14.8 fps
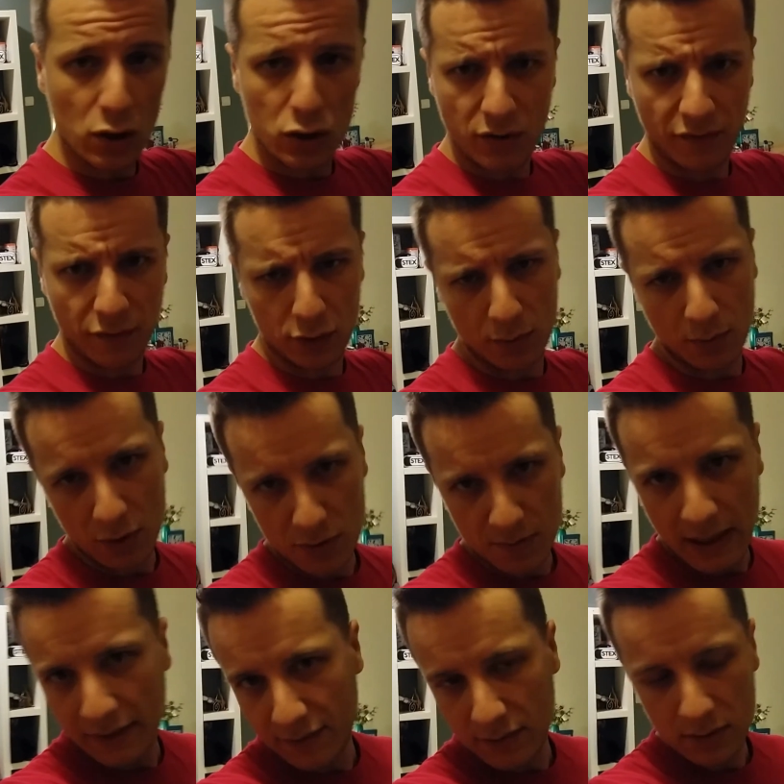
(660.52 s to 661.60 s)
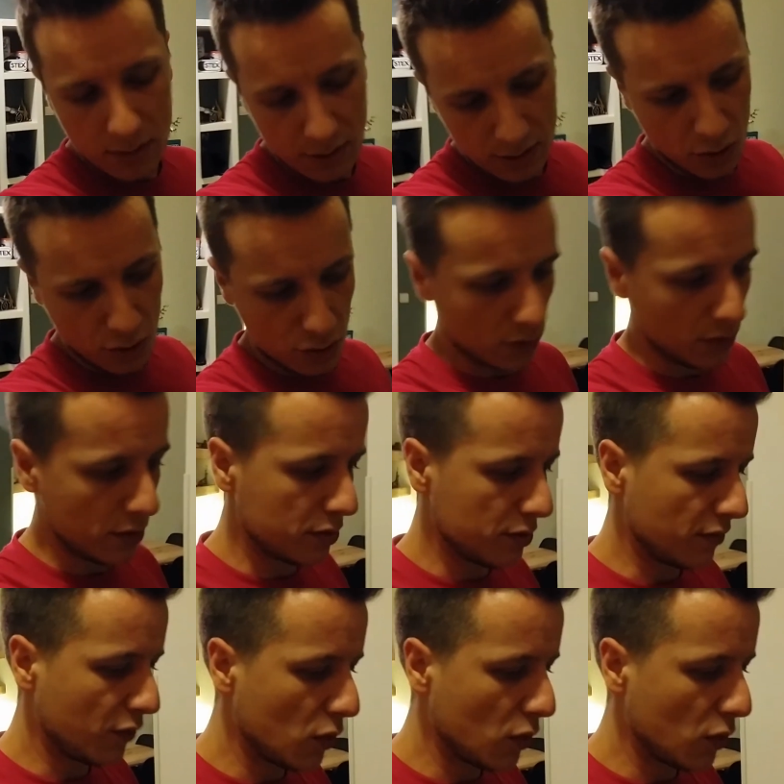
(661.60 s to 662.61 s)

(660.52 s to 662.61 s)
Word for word: also for tomorrow's breakfast, it's also good, of